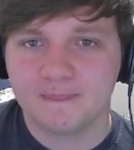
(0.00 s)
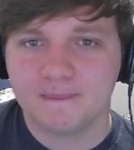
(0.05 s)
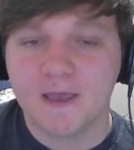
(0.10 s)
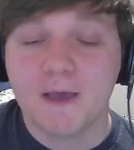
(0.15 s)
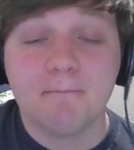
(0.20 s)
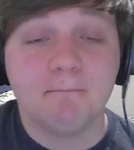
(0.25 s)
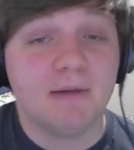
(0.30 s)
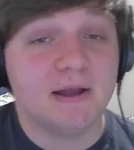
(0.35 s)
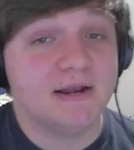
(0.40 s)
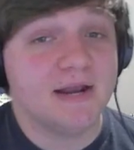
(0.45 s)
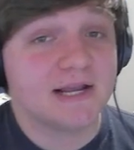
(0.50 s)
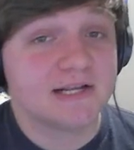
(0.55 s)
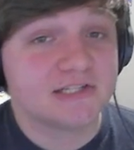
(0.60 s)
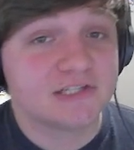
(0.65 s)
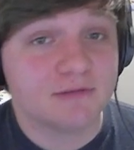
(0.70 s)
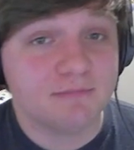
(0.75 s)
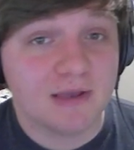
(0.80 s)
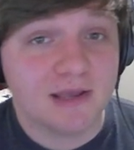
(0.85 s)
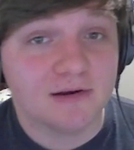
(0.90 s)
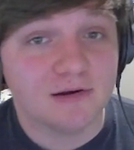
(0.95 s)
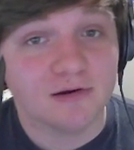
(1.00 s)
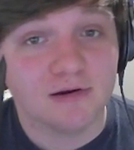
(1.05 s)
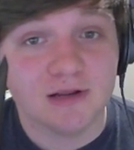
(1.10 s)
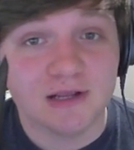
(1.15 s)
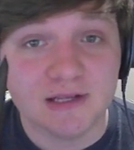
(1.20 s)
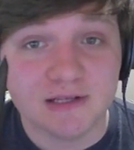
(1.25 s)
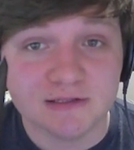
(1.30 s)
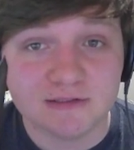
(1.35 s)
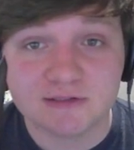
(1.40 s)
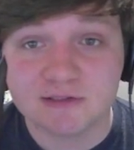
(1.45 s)
My next commander
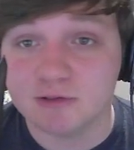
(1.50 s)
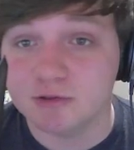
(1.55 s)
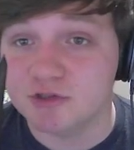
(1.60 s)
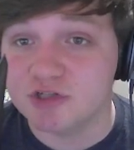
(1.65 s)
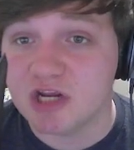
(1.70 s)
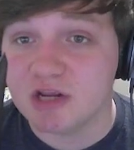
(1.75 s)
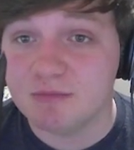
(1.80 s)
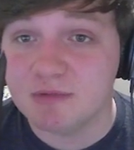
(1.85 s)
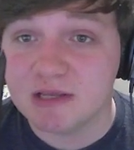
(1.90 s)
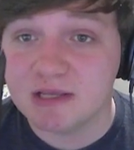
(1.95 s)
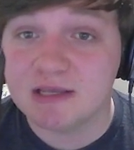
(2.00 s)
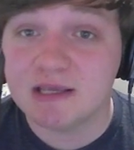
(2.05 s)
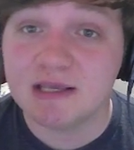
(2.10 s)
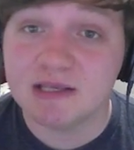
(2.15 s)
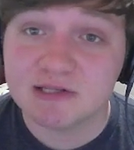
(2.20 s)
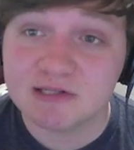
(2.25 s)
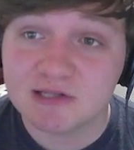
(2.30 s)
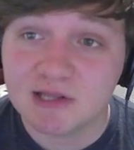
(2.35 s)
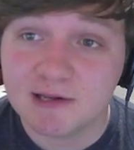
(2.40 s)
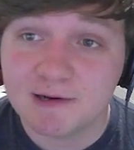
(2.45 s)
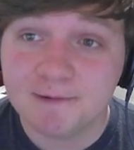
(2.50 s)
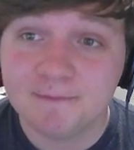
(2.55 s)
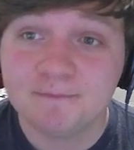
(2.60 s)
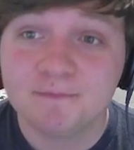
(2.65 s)
is Sir Jaime Kingslayer.